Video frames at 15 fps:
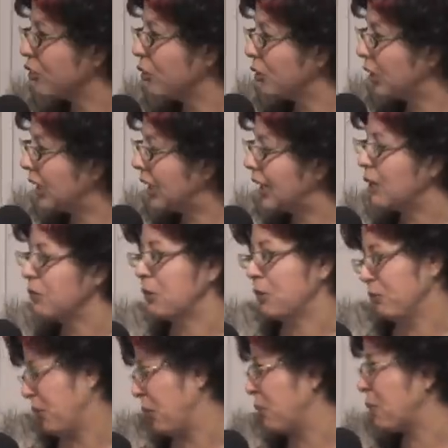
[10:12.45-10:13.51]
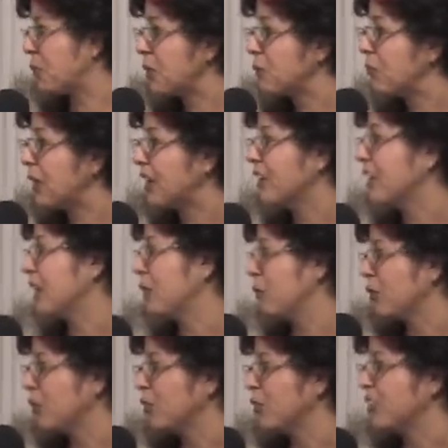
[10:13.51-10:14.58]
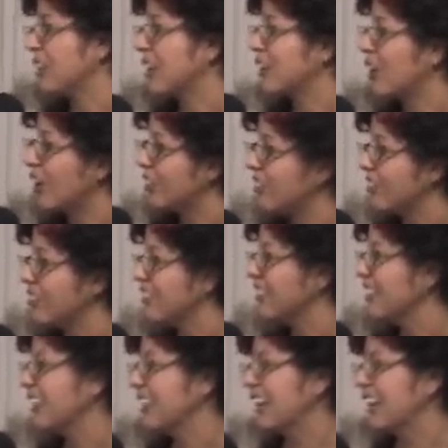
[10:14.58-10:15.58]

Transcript: so, uh, I'm a I'm a printmaker and I'm also a technologist.